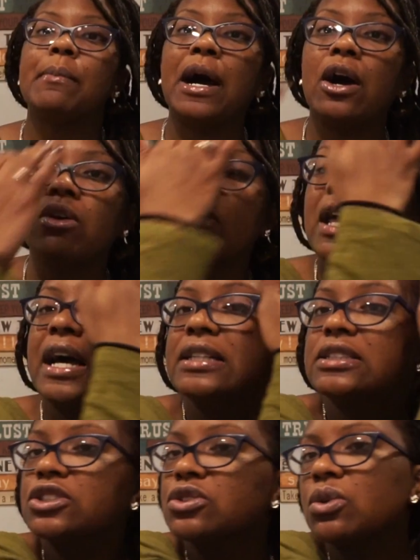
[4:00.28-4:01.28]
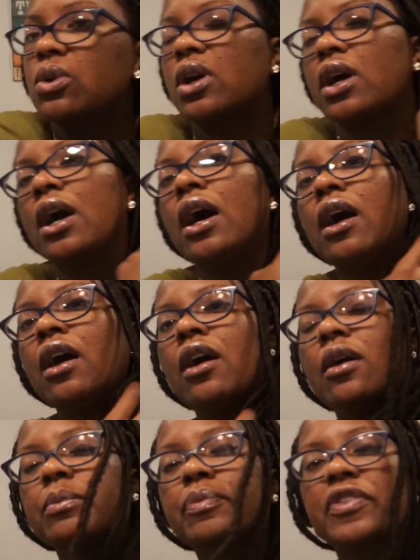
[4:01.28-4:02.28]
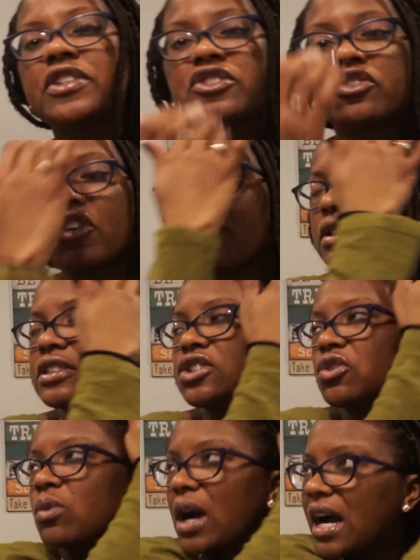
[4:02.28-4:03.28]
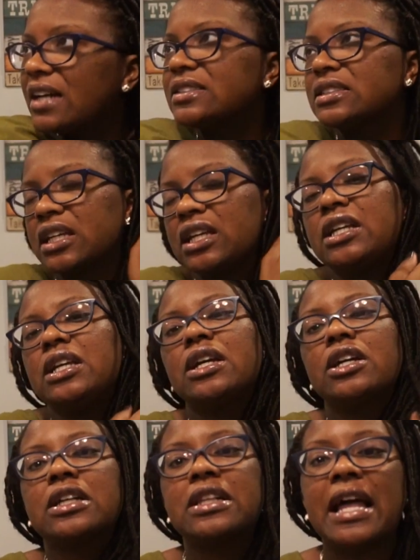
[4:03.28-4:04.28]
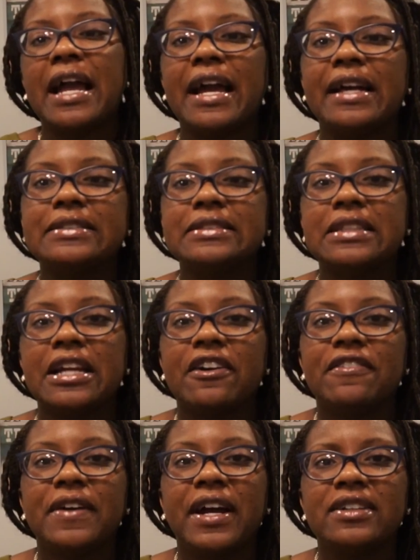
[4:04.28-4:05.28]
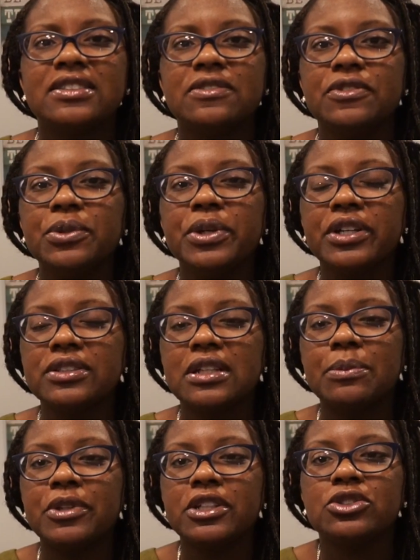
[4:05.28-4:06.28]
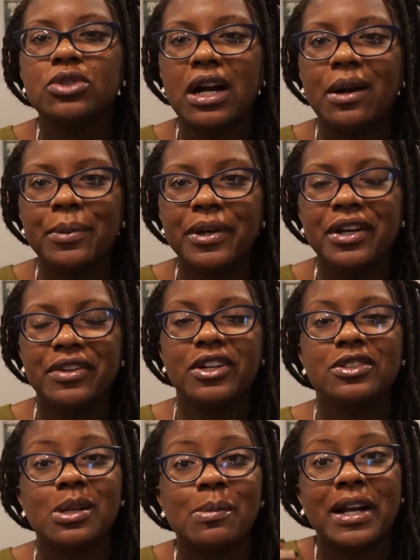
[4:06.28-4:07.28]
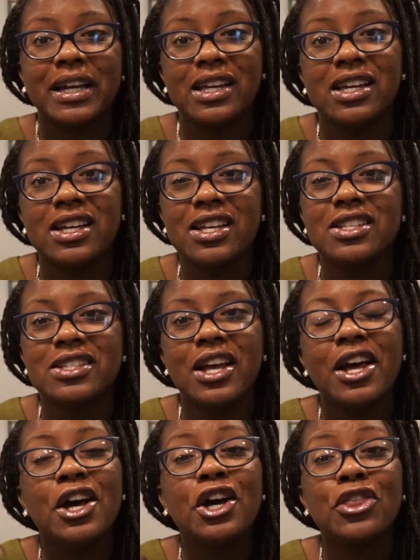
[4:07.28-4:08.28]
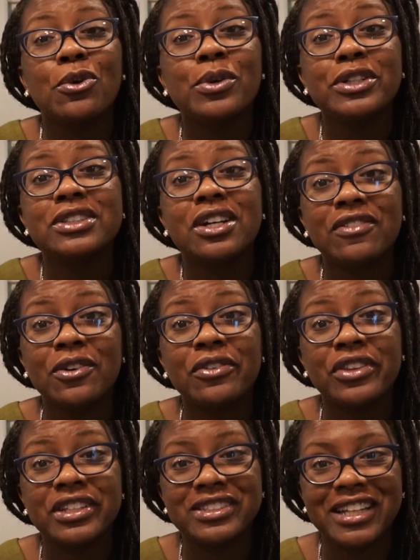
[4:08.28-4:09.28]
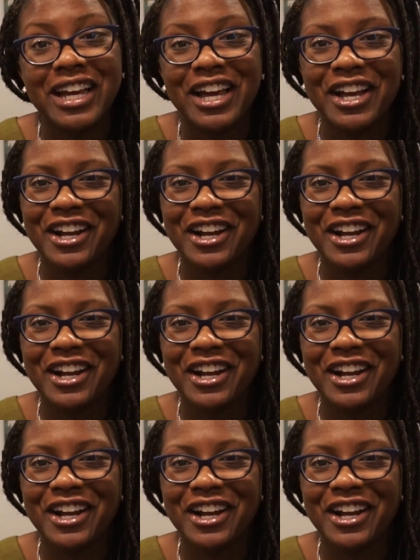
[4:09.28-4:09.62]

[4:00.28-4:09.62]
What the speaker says: my online store, the Swarovski glass nail files. If you hear something dropping, those are my kids throwing stuff over the stairs